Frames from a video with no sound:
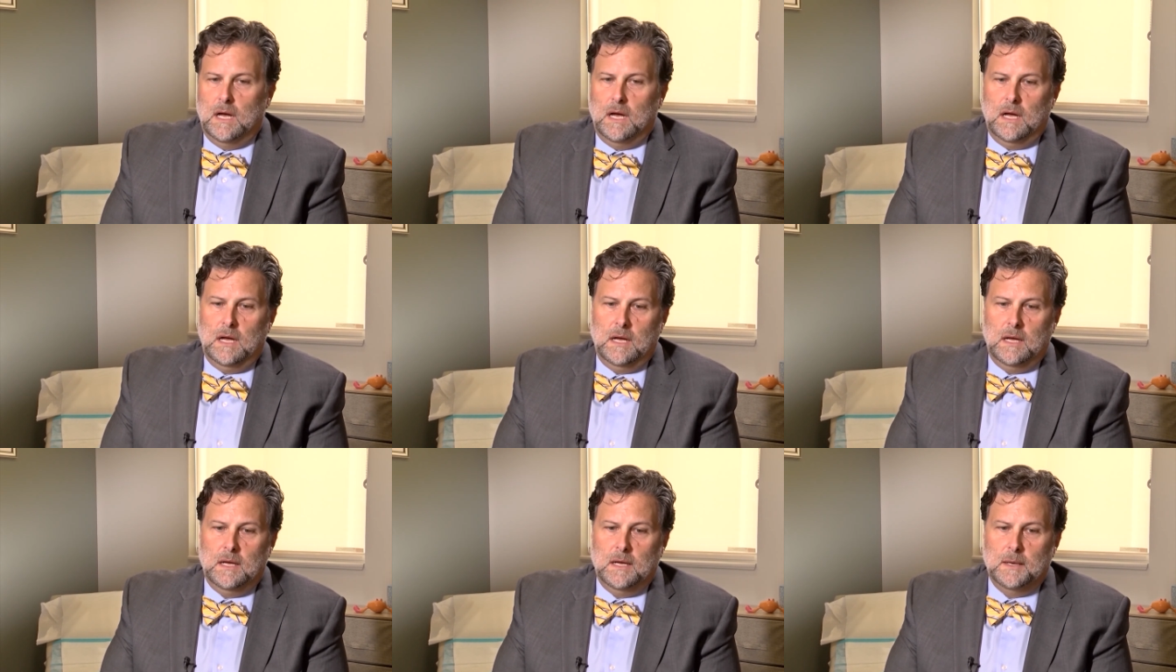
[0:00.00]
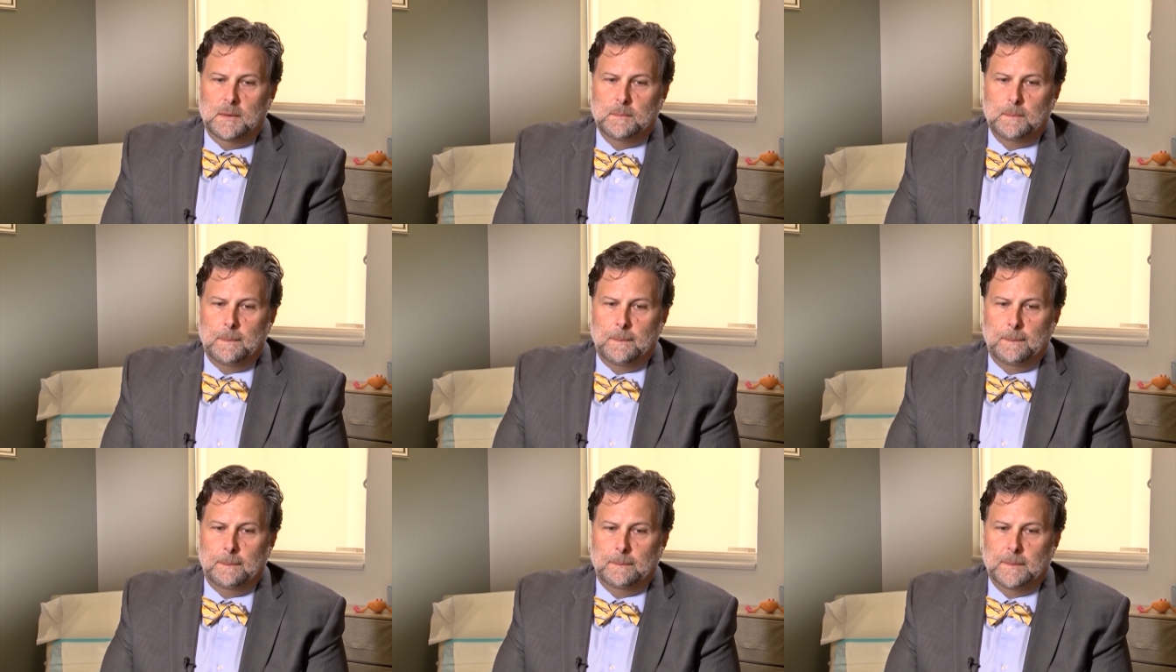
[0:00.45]

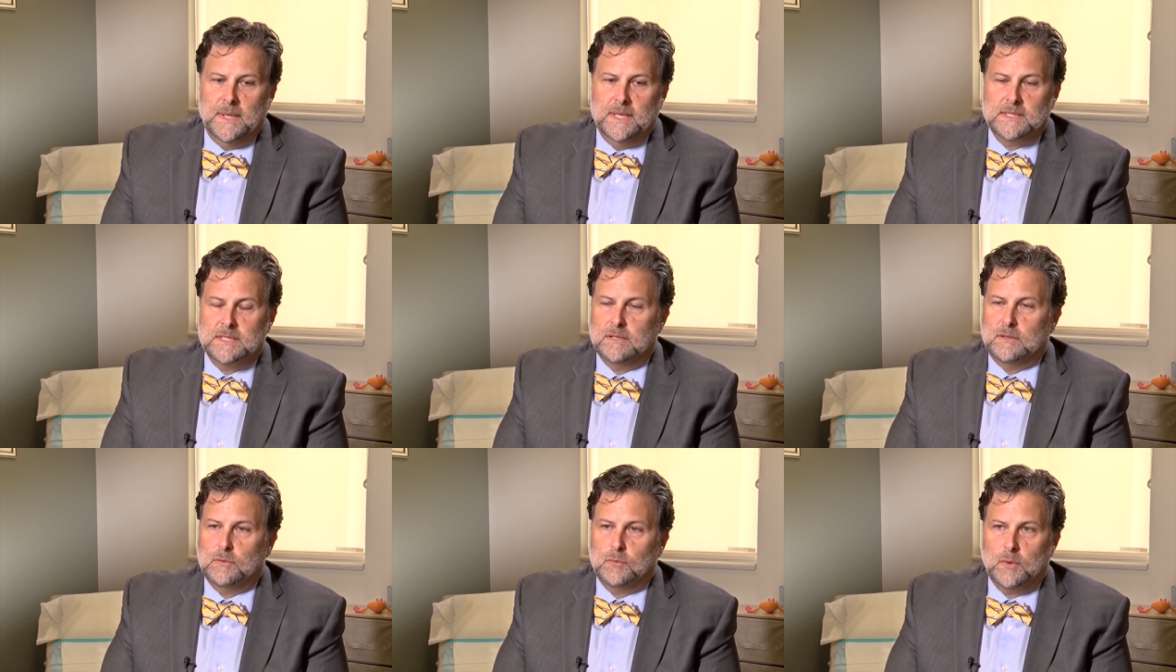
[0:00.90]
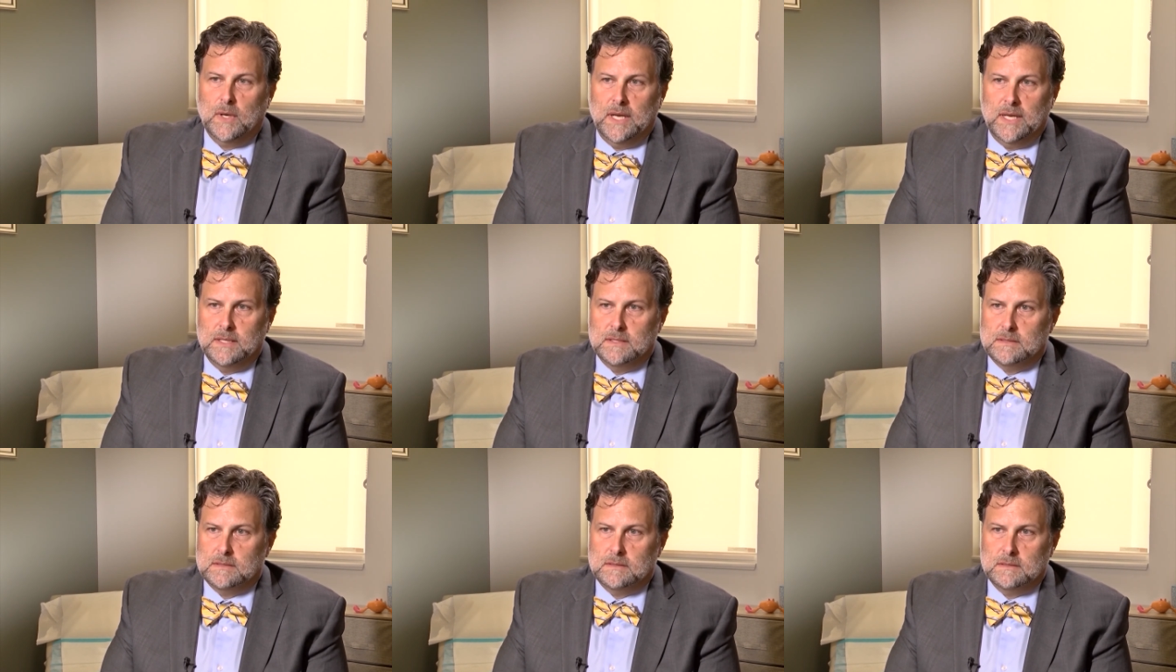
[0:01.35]
Um, it's a
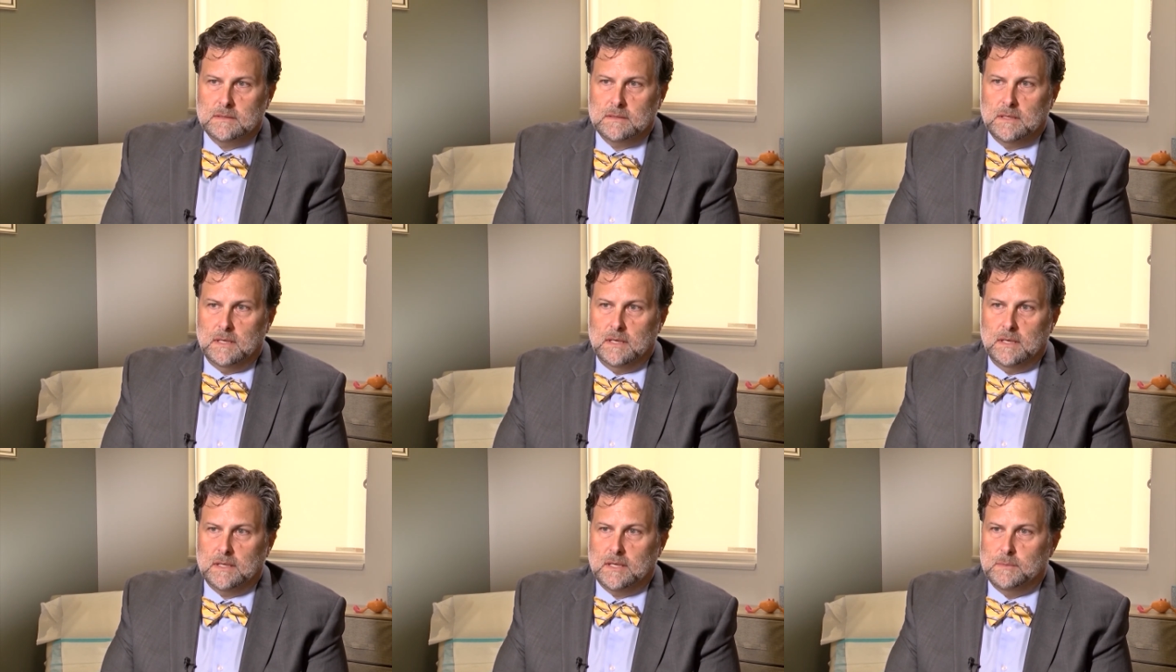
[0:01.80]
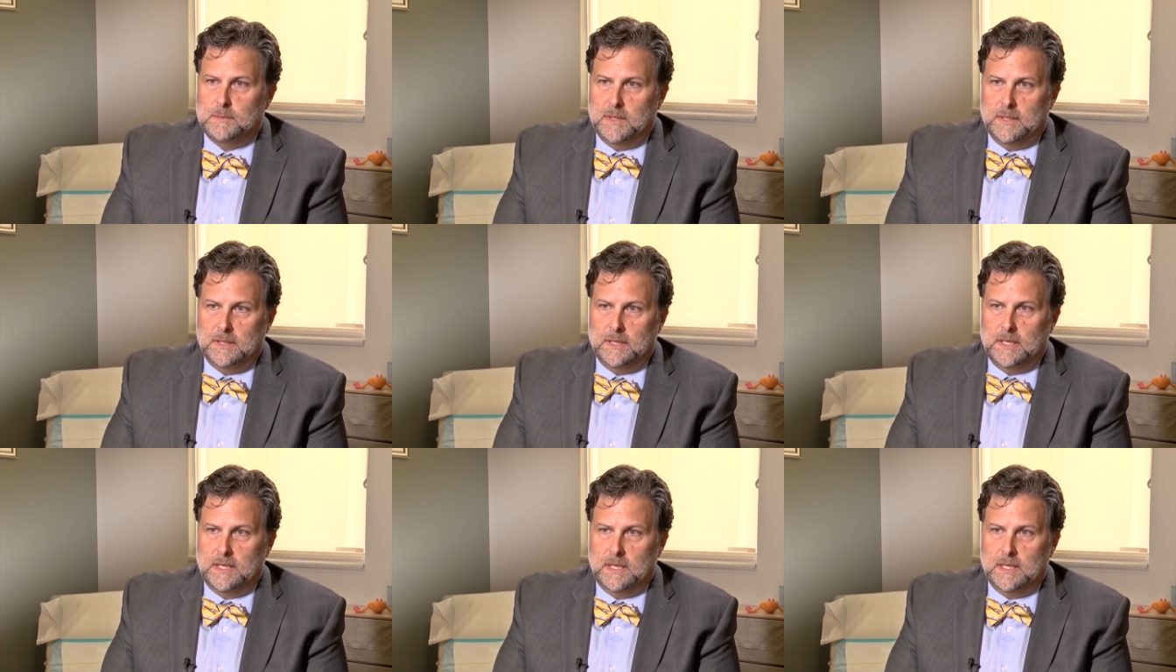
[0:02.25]
great uh,
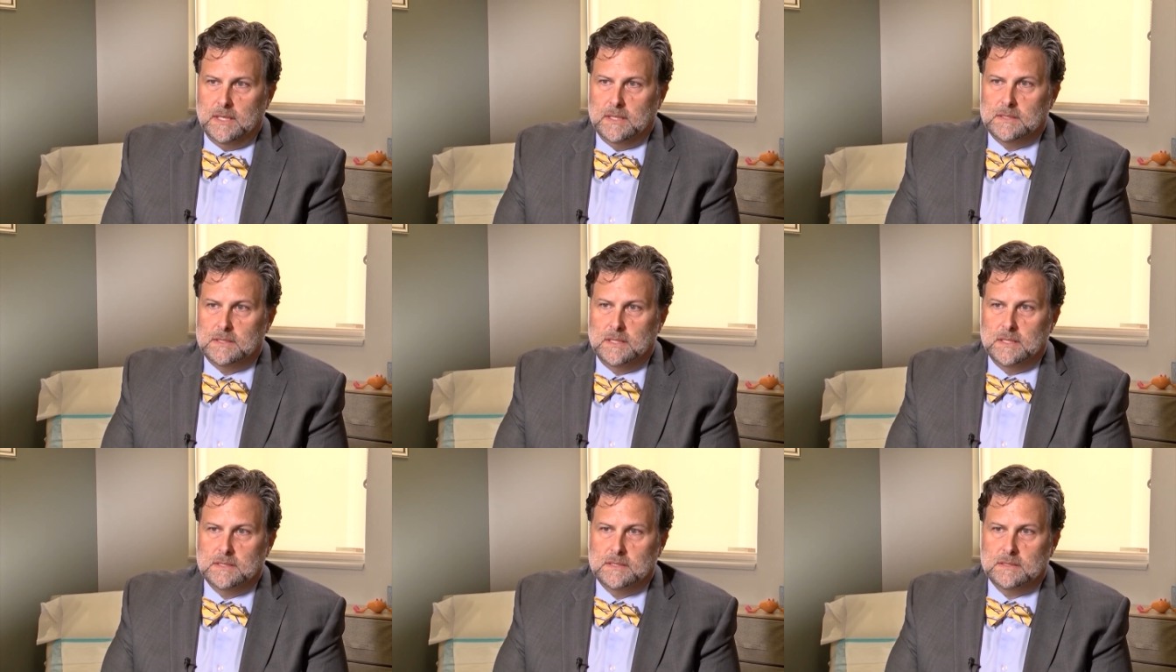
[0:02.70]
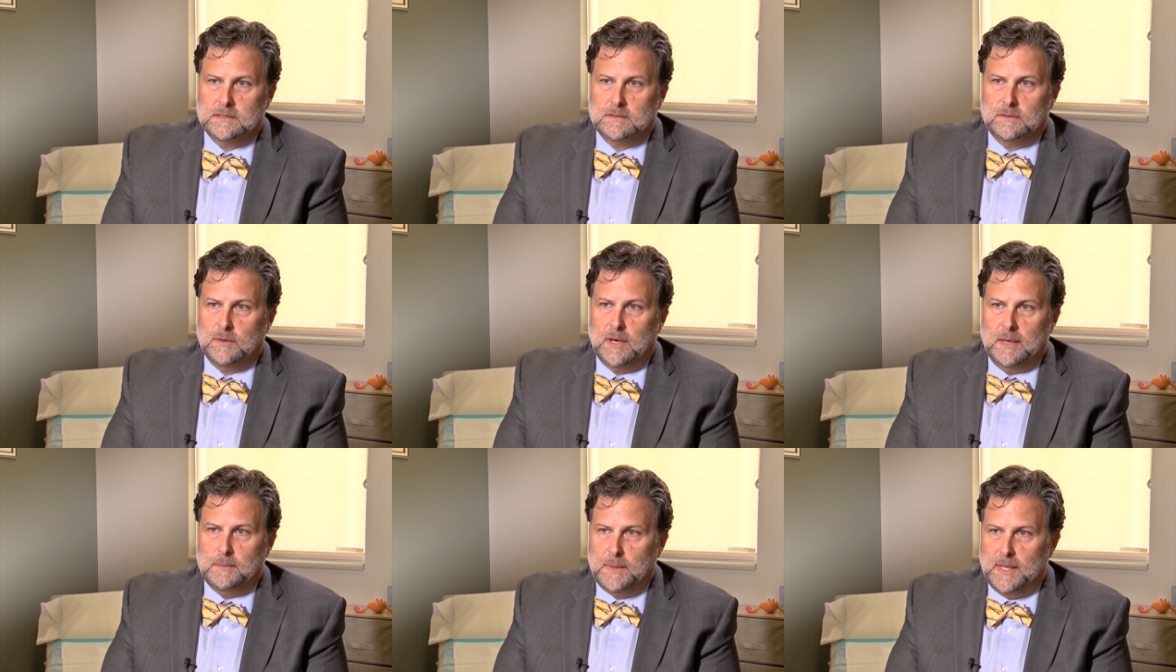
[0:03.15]
community. It, it's
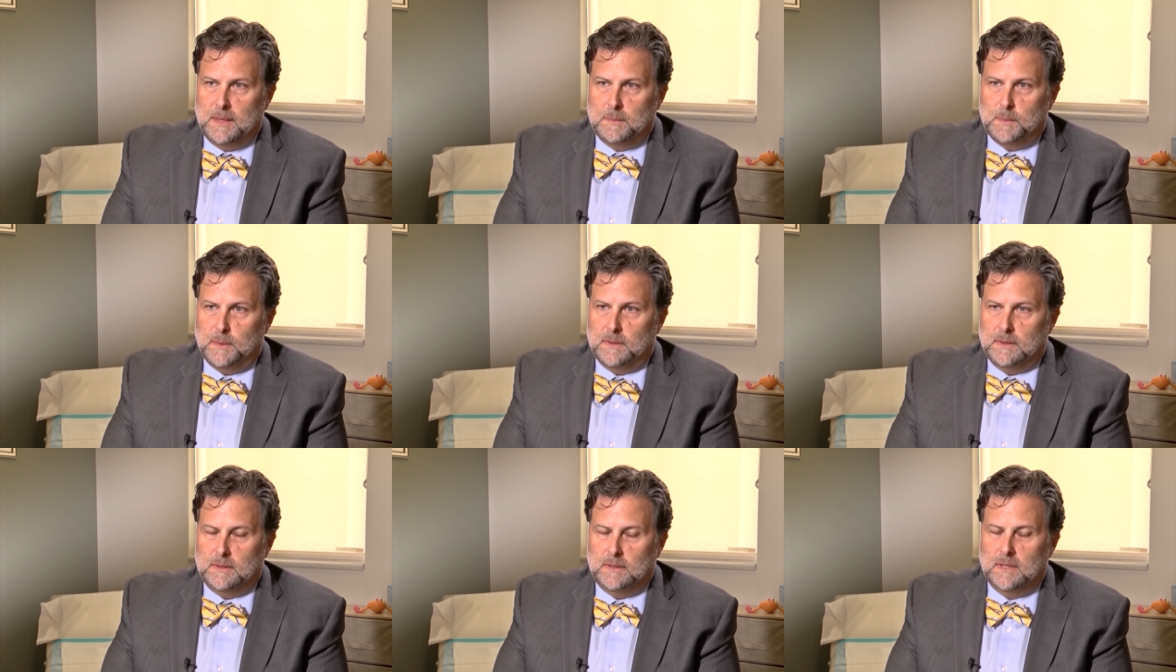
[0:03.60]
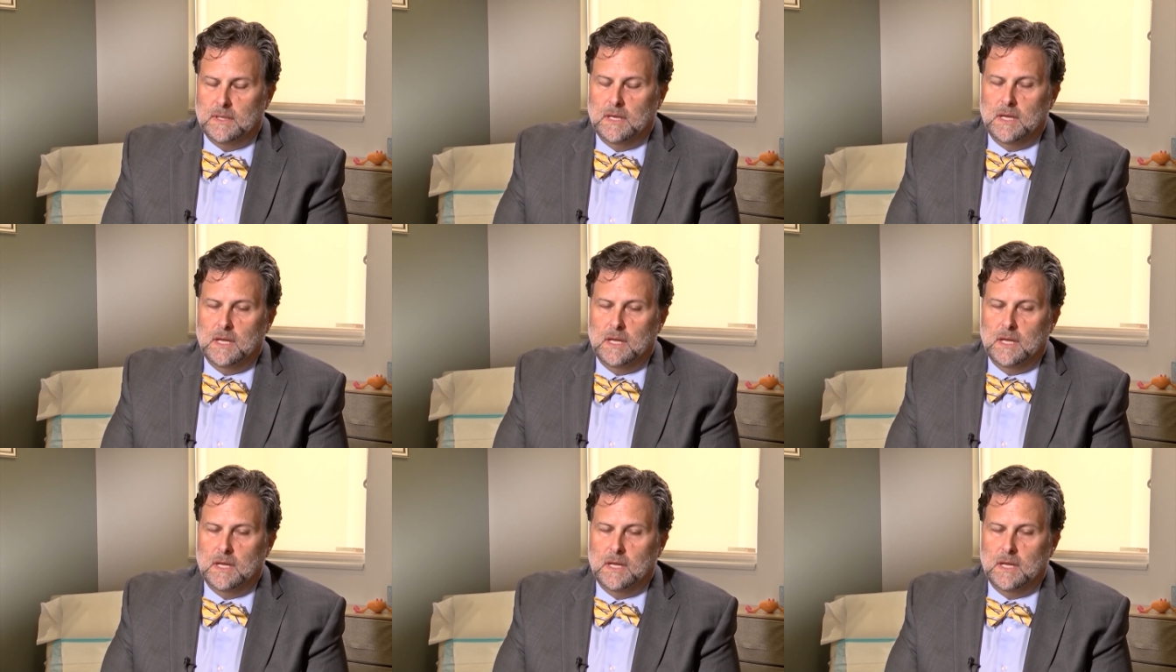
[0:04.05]
great people.